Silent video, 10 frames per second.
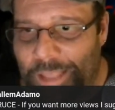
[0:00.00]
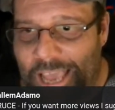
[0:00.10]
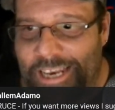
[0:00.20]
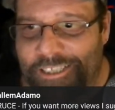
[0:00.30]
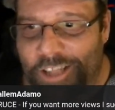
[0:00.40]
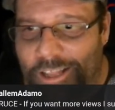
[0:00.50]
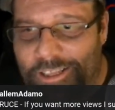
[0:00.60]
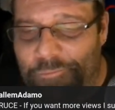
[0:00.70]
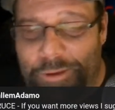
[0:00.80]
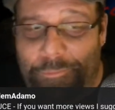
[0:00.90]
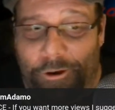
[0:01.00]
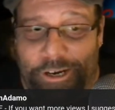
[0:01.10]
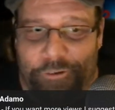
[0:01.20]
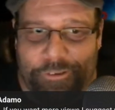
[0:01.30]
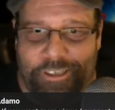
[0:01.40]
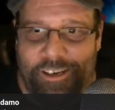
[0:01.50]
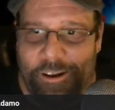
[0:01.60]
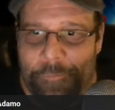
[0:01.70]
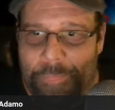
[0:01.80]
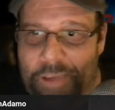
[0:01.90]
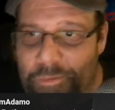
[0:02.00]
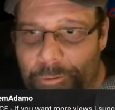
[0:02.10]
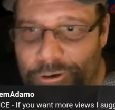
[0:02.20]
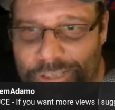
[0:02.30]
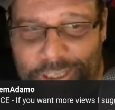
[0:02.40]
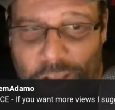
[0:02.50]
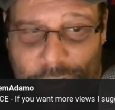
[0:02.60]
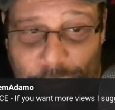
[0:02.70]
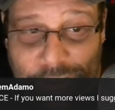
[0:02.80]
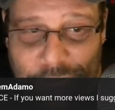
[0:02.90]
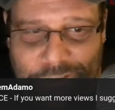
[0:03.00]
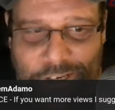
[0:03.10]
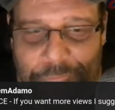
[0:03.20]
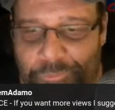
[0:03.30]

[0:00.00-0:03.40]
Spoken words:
And it's not that people aren't interested. Every person I talk to is interested.